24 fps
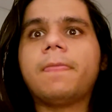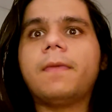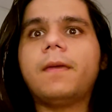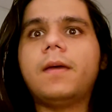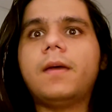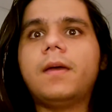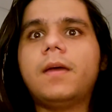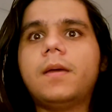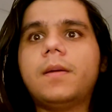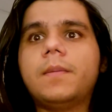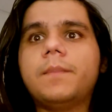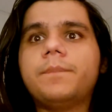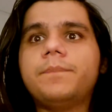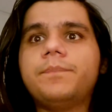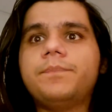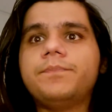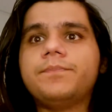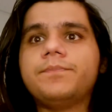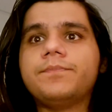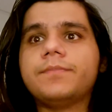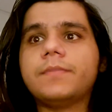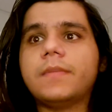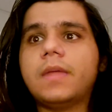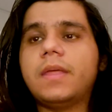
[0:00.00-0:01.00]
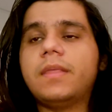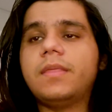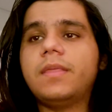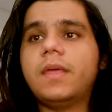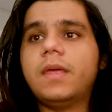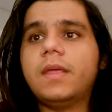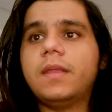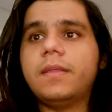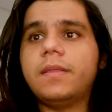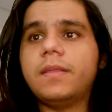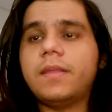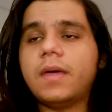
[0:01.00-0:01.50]
Um, and
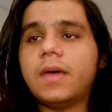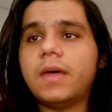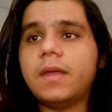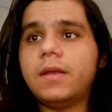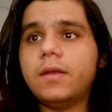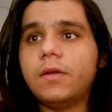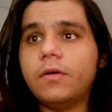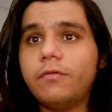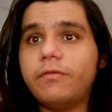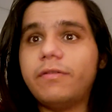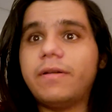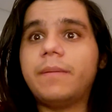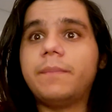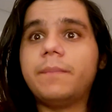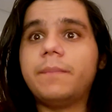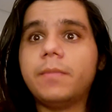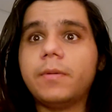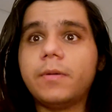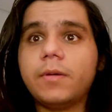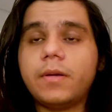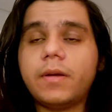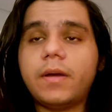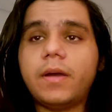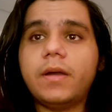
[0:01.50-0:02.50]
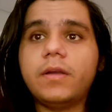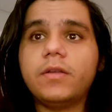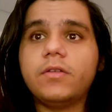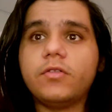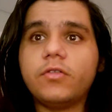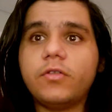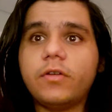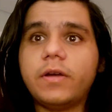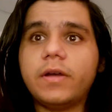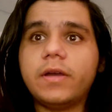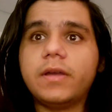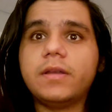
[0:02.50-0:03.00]
then that November, I
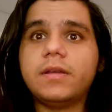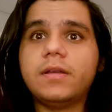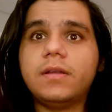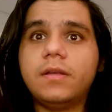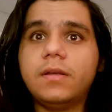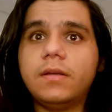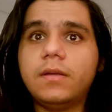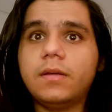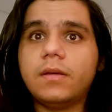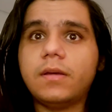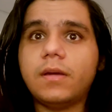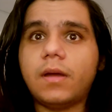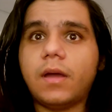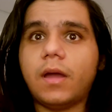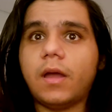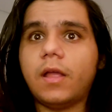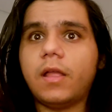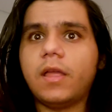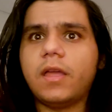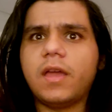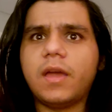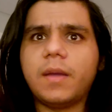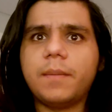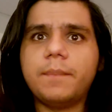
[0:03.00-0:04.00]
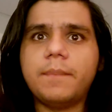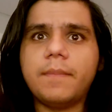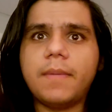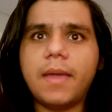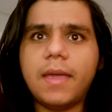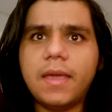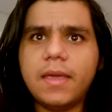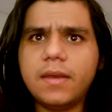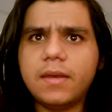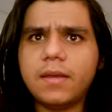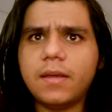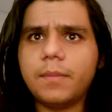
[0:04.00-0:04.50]
tried, like, I
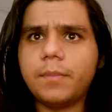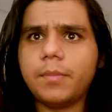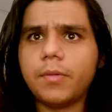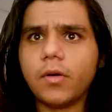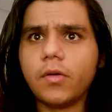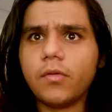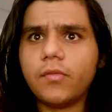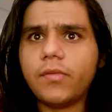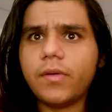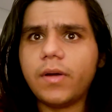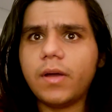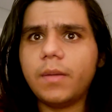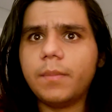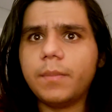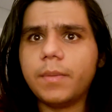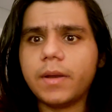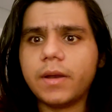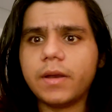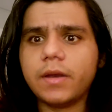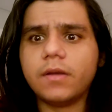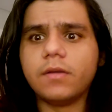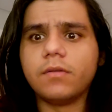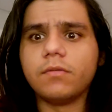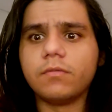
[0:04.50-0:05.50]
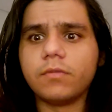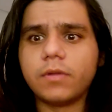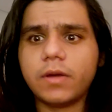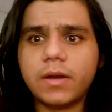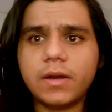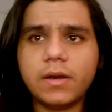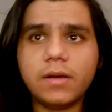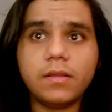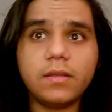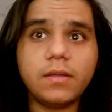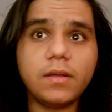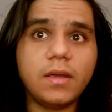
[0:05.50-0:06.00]
made a profile, but I didn't write
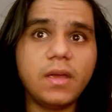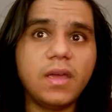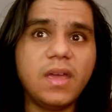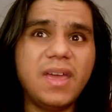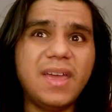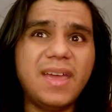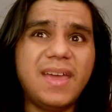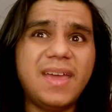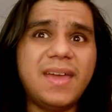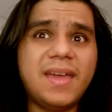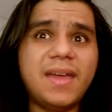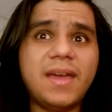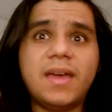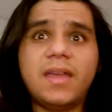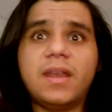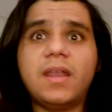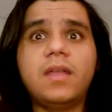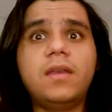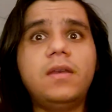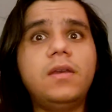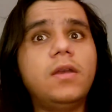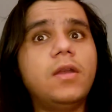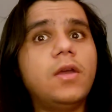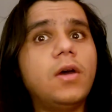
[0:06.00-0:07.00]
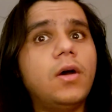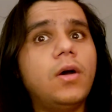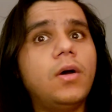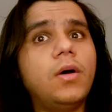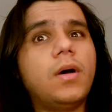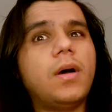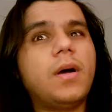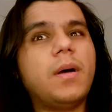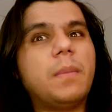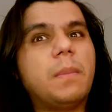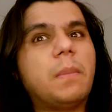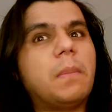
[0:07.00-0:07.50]
anything. And I know,
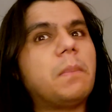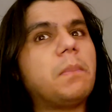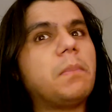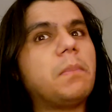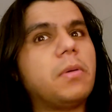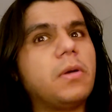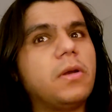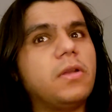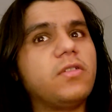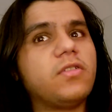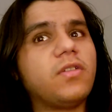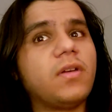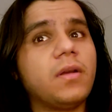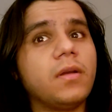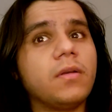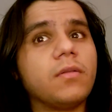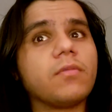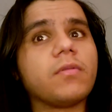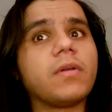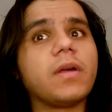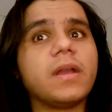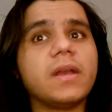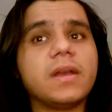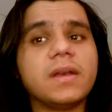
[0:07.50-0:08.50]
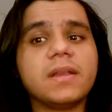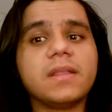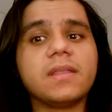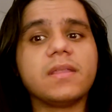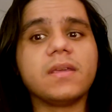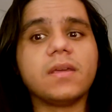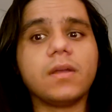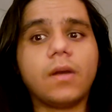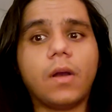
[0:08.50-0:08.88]
I'm pretty sure I didn't write anything at